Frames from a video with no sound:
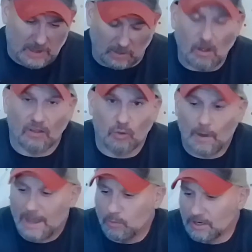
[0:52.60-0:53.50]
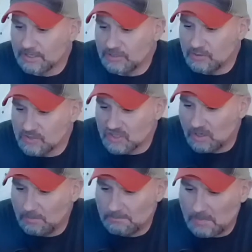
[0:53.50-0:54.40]
Along the way, we're going to do
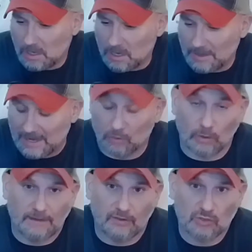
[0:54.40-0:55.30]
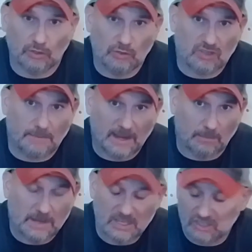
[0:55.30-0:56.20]
some air rifles, we'll do some air
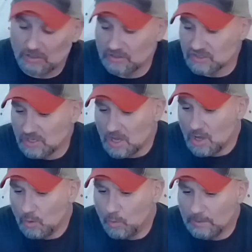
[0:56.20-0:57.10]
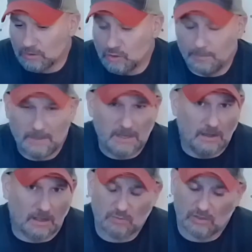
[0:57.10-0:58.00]
pistols, we will do BB
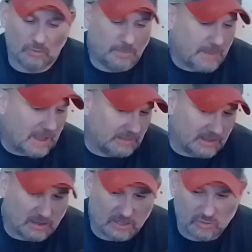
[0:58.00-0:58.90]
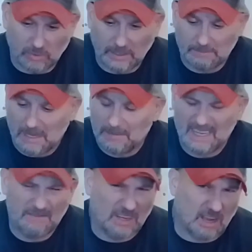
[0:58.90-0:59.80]
guns, we'll do pellet guns, we'll maybe
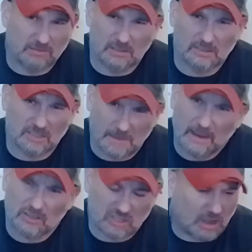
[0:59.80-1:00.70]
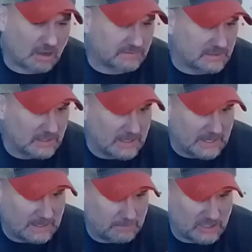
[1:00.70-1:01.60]
even cover some airsoft
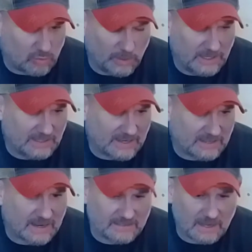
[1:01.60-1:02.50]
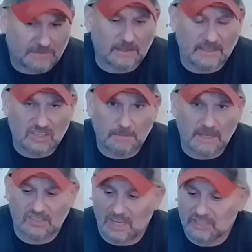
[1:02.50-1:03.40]
in between, and definitely some
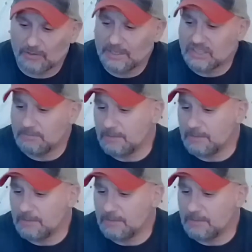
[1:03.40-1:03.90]
accessories, and